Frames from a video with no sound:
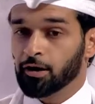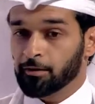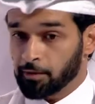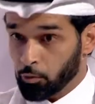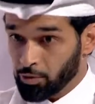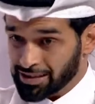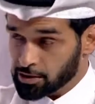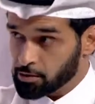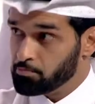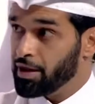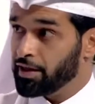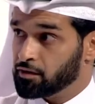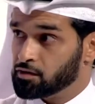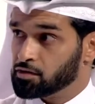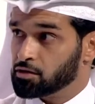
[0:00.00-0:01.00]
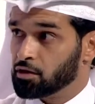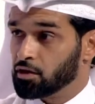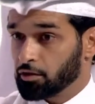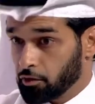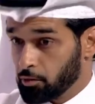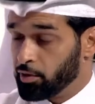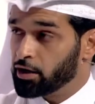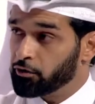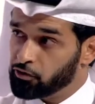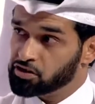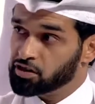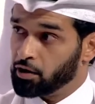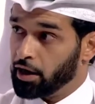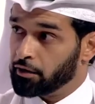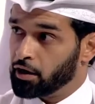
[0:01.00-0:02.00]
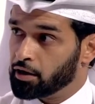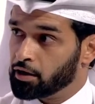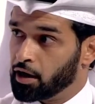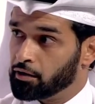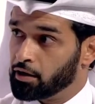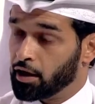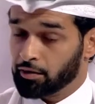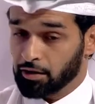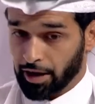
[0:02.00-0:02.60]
that we cement the benefits that, and